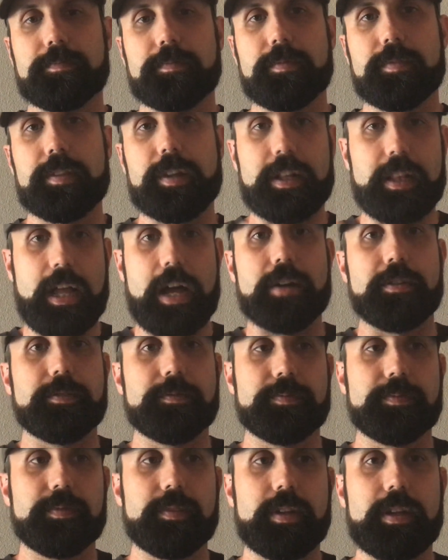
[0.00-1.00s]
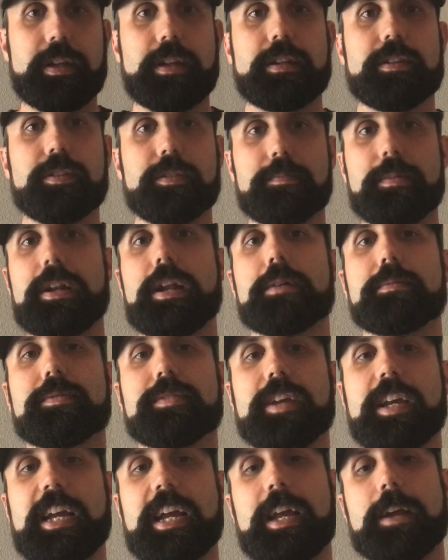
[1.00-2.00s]
the cloud, into MinHub
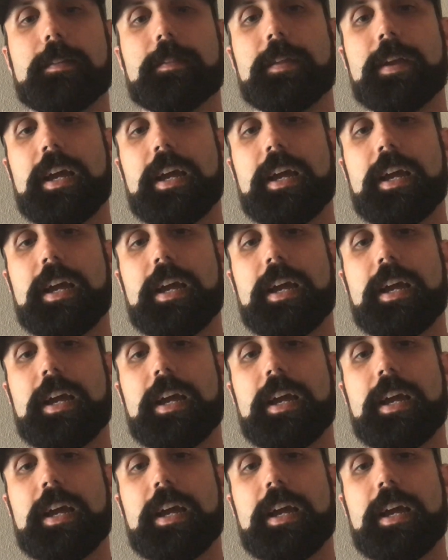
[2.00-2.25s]
Sync.